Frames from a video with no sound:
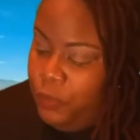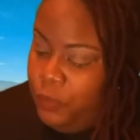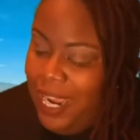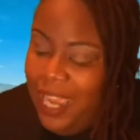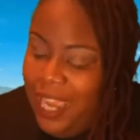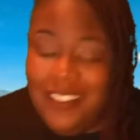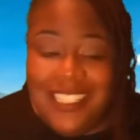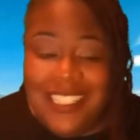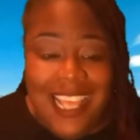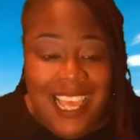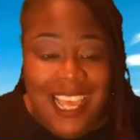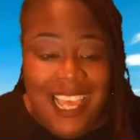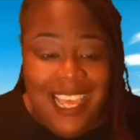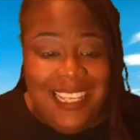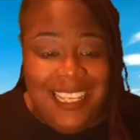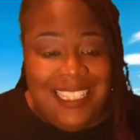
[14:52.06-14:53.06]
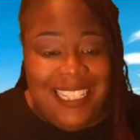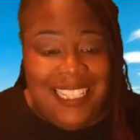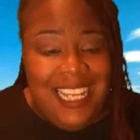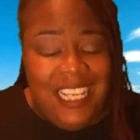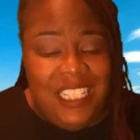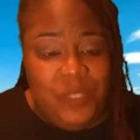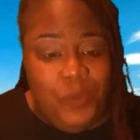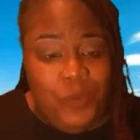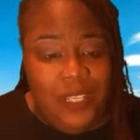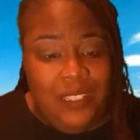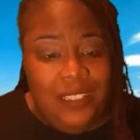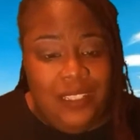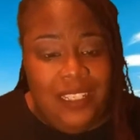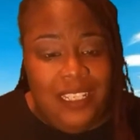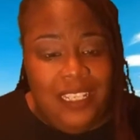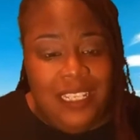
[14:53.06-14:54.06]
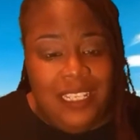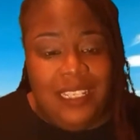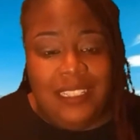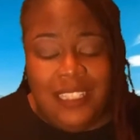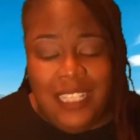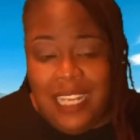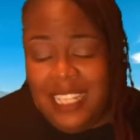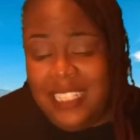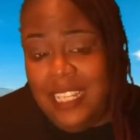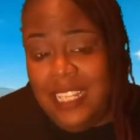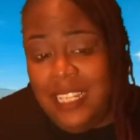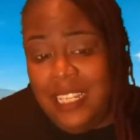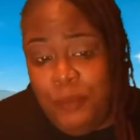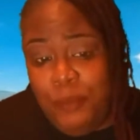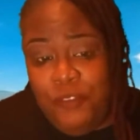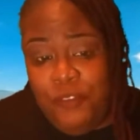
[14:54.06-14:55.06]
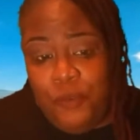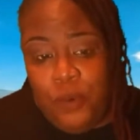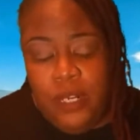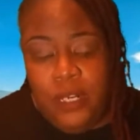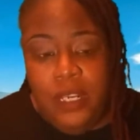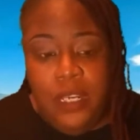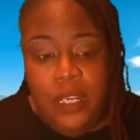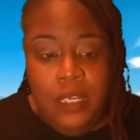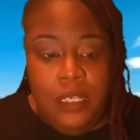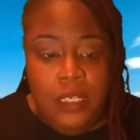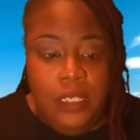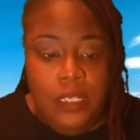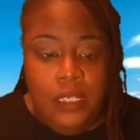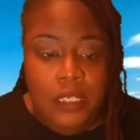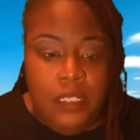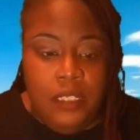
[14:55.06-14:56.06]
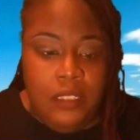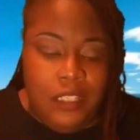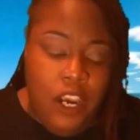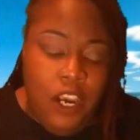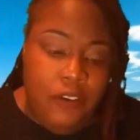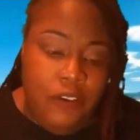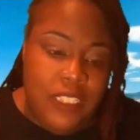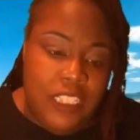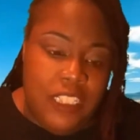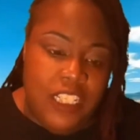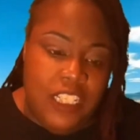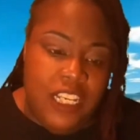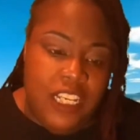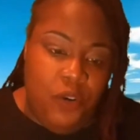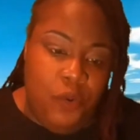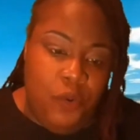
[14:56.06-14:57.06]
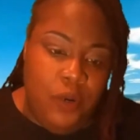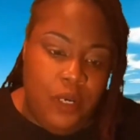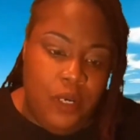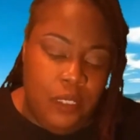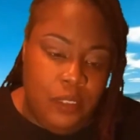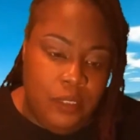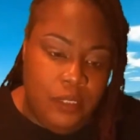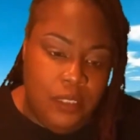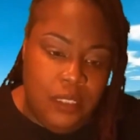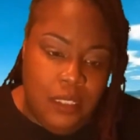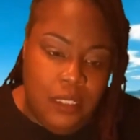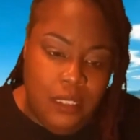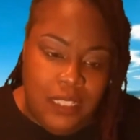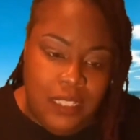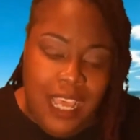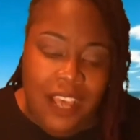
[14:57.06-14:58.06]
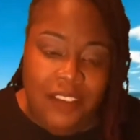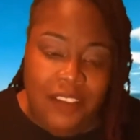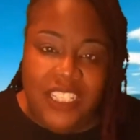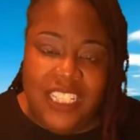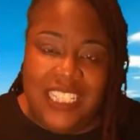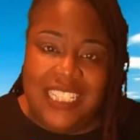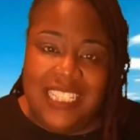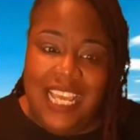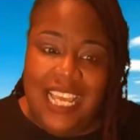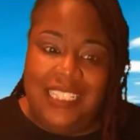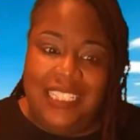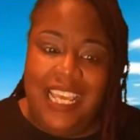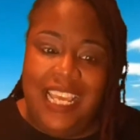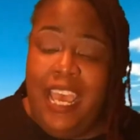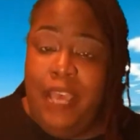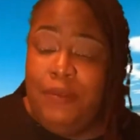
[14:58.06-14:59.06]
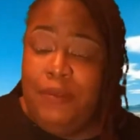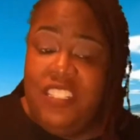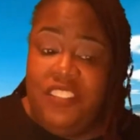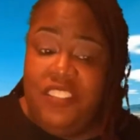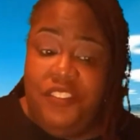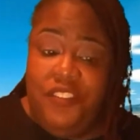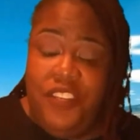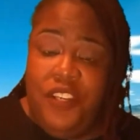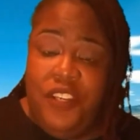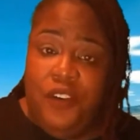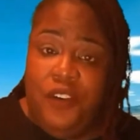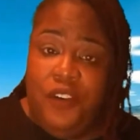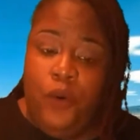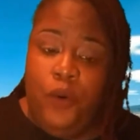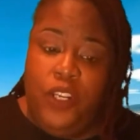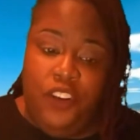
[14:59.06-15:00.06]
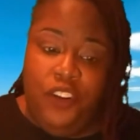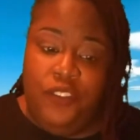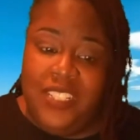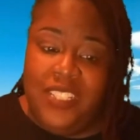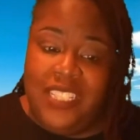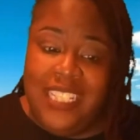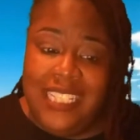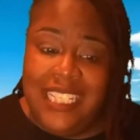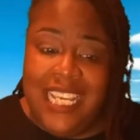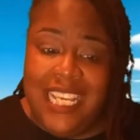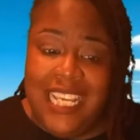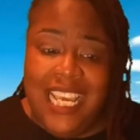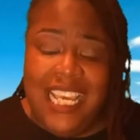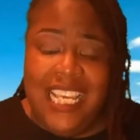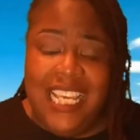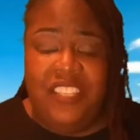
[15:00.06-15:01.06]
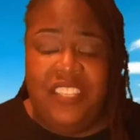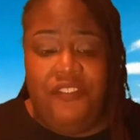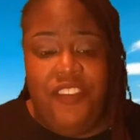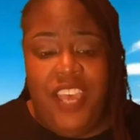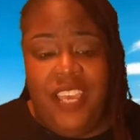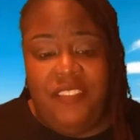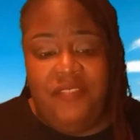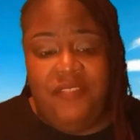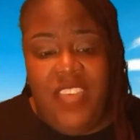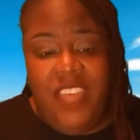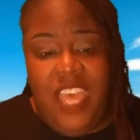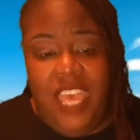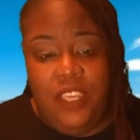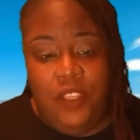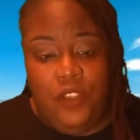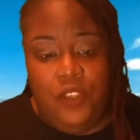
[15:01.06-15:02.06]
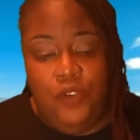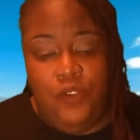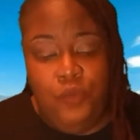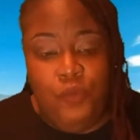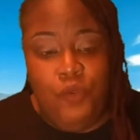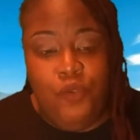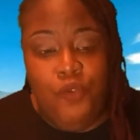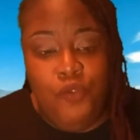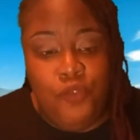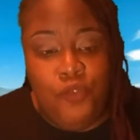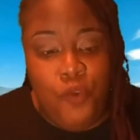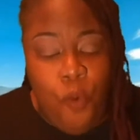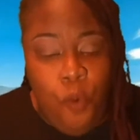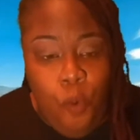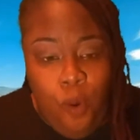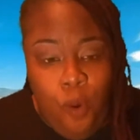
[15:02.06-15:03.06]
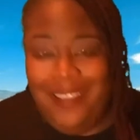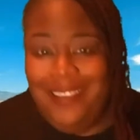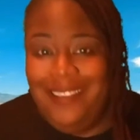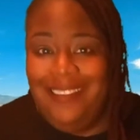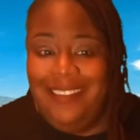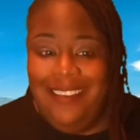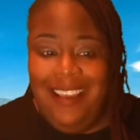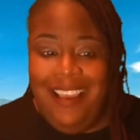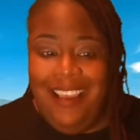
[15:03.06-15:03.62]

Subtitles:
what I'll say is the next one is, and I said that before, courage or Confidence is not the absence of fear or nervousness, it's the fact that you move on